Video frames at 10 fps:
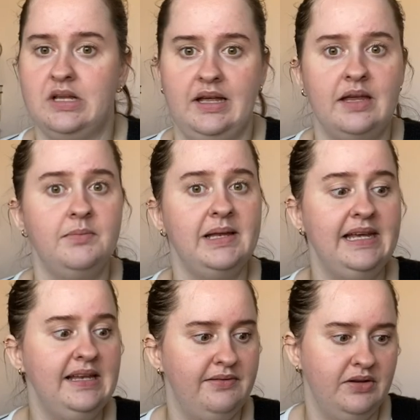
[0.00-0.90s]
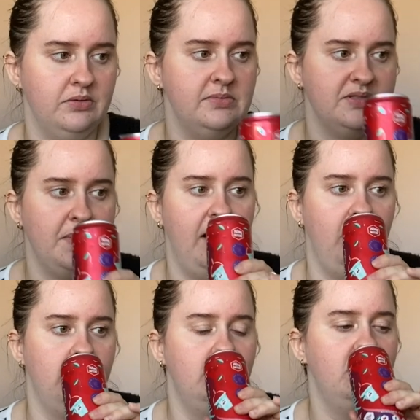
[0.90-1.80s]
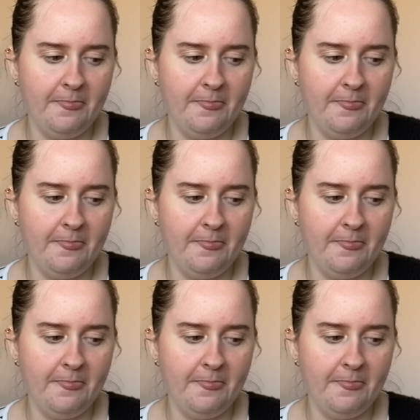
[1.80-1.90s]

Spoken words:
like completely filmed as well.